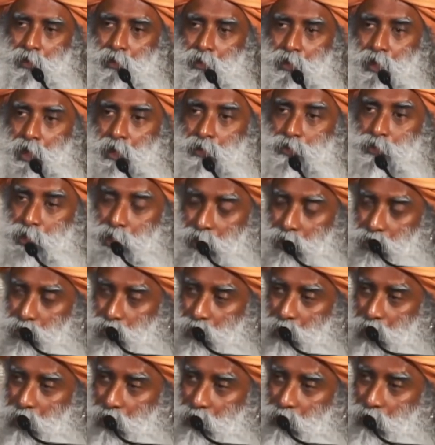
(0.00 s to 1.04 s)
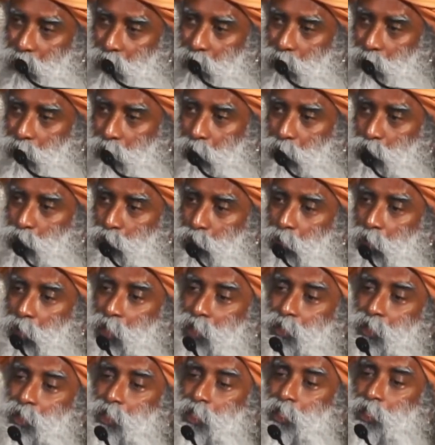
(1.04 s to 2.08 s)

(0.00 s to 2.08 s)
Now, sexuality is also another